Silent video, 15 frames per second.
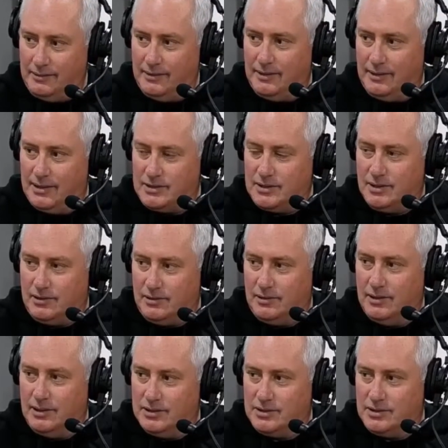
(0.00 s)
it's
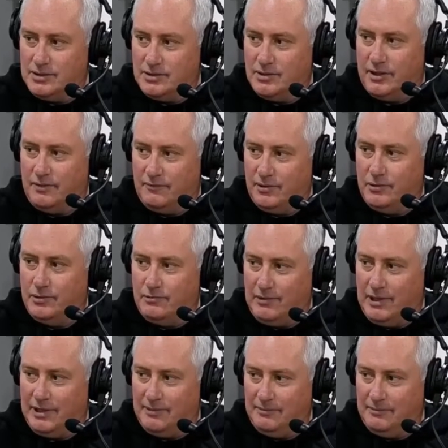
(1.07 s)
a sign of a good run.